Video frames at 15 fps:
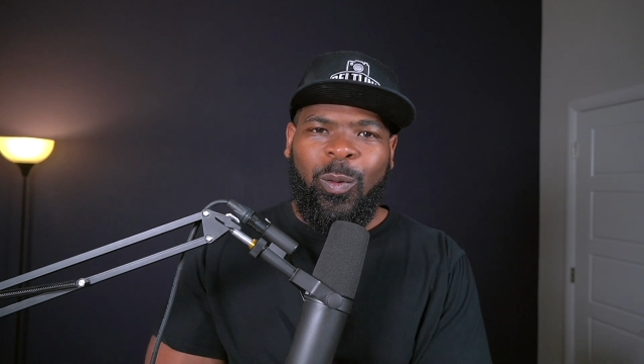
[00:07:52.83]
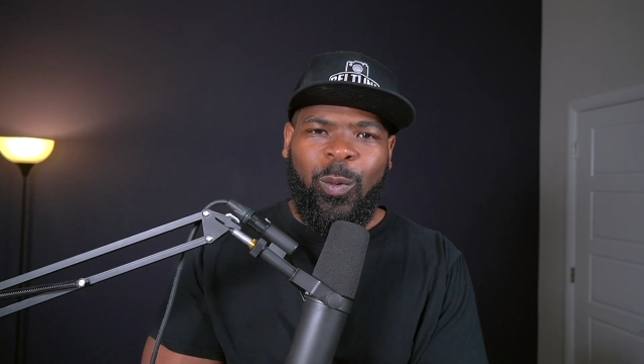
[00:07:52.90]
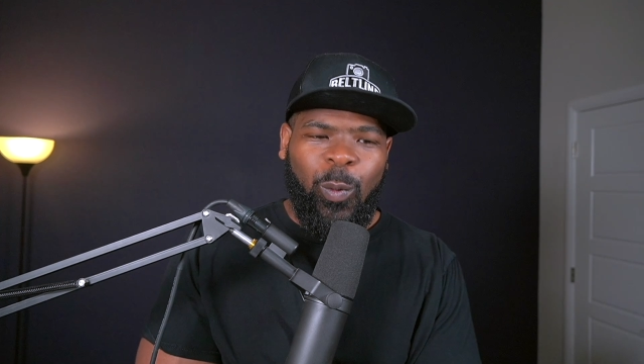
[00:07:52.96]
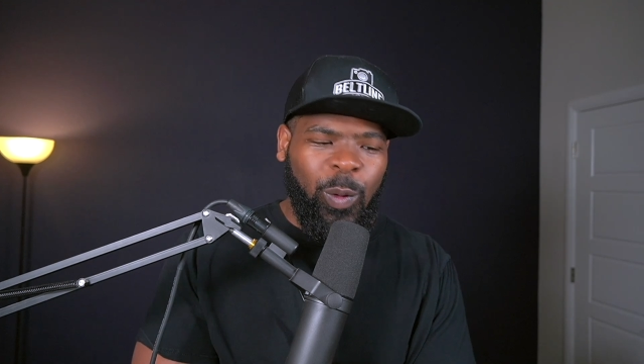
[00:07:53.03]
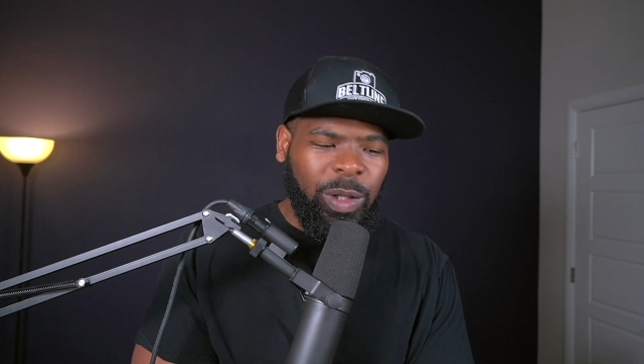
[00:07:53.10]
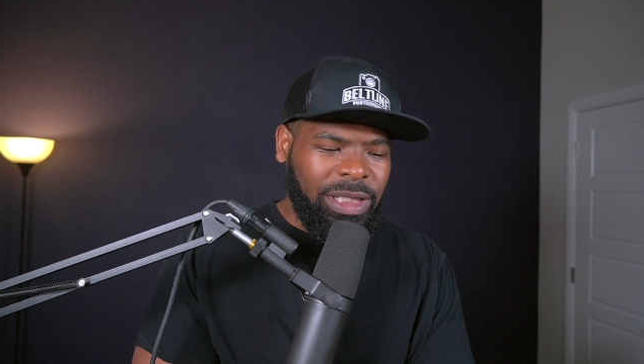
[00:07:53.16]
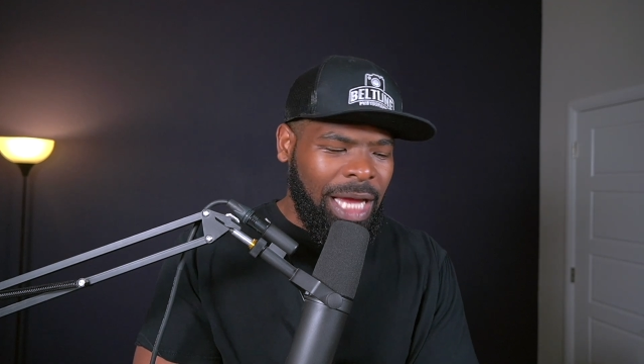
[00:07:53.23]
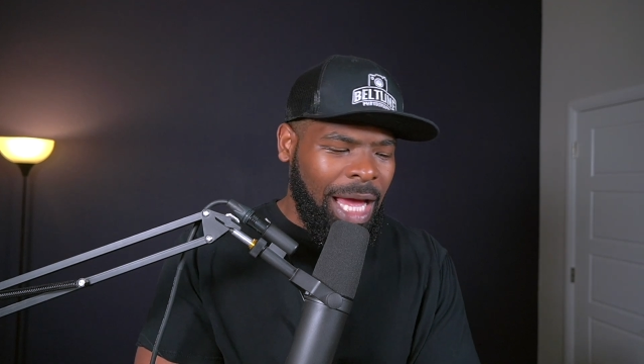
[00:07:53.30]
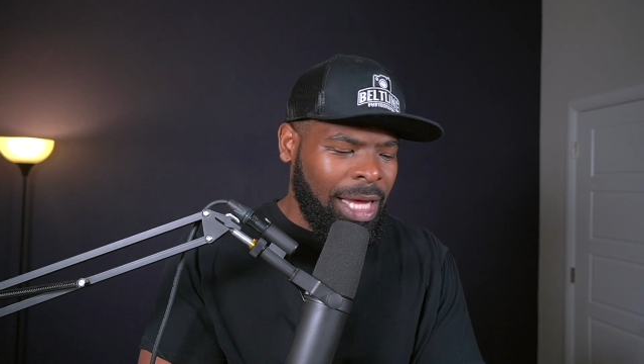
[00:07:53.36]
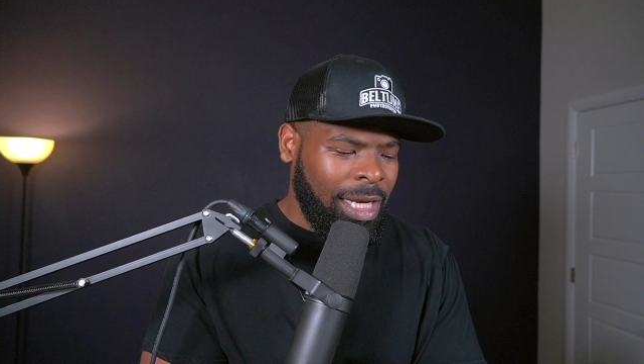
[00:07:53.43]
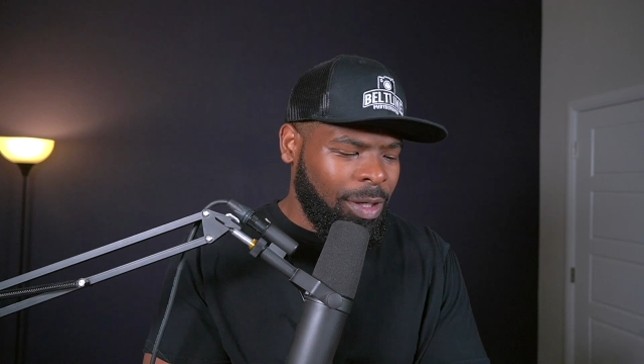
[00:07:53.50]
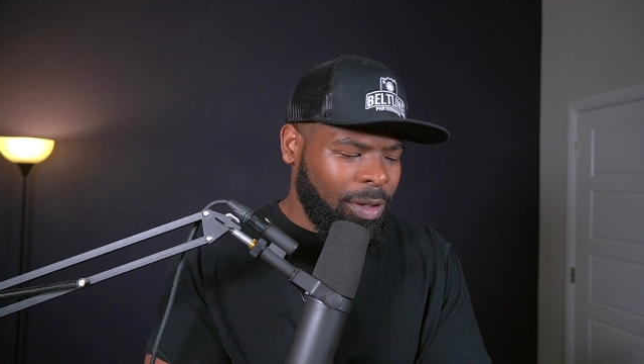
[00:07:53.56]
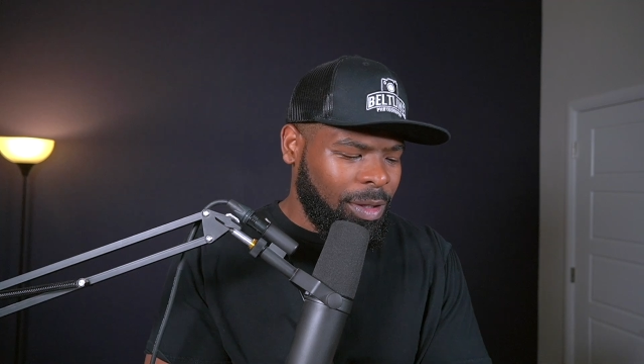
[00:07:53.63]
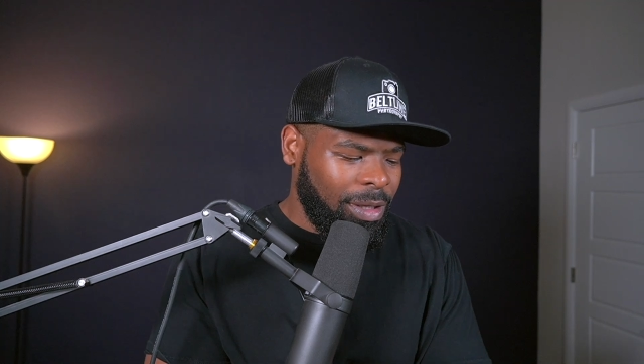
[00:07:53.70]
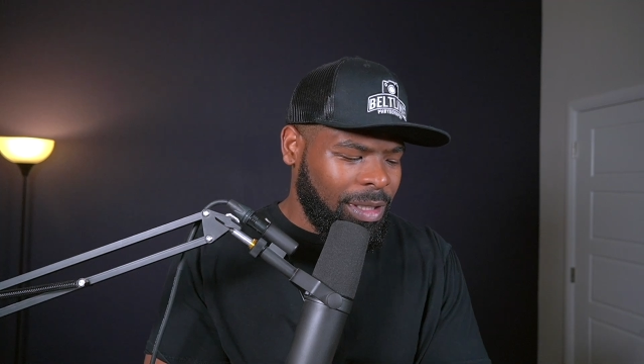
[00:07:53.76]
which is kind
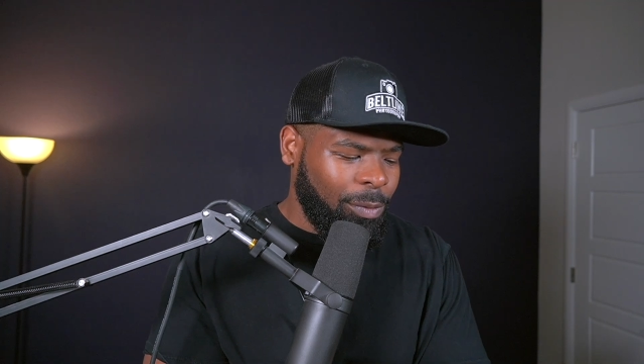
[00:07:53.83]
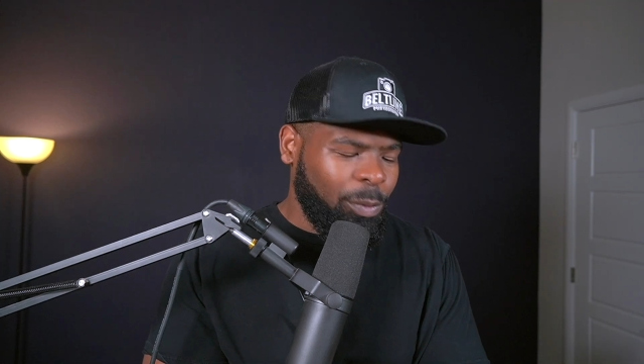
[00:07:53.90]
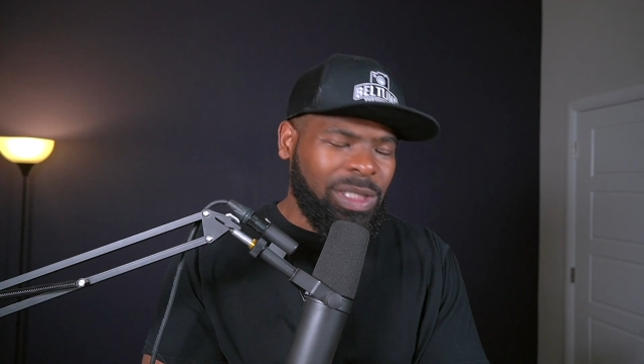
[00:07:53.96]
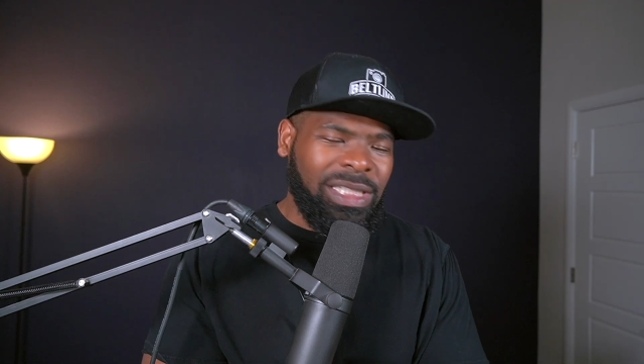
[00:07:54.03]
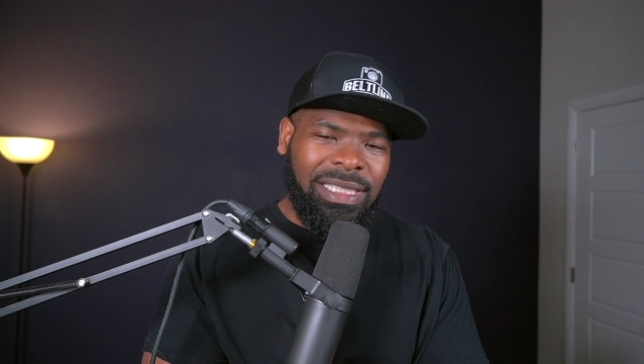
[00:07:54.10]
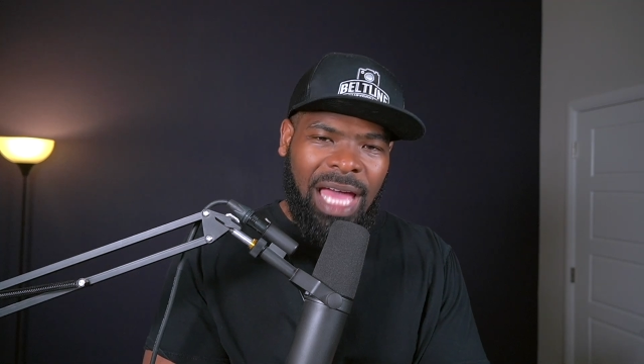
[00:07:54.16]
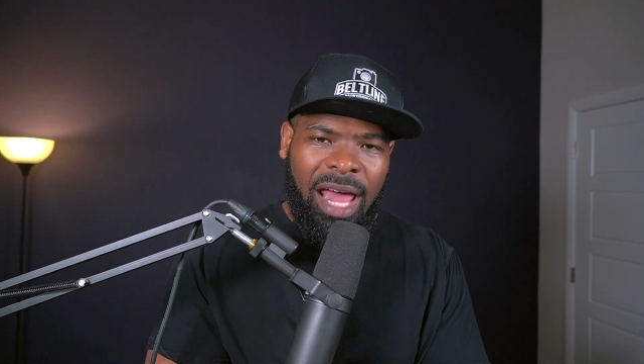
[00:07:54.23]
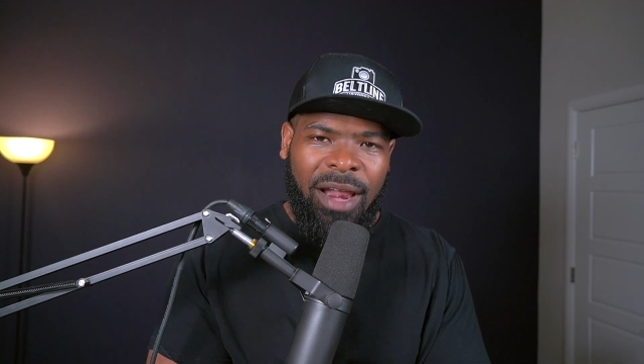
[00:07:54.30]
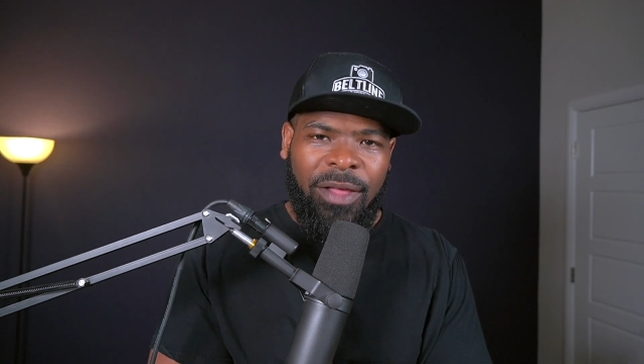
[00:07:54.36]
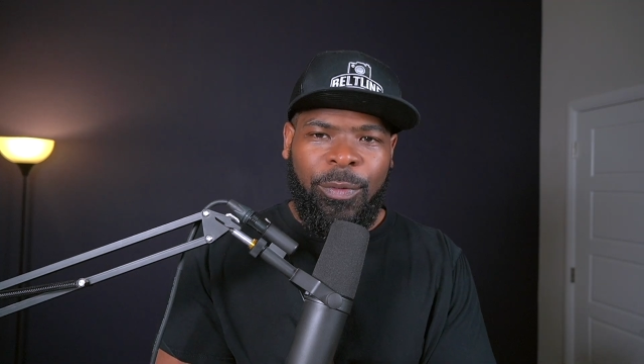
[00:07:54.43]
of the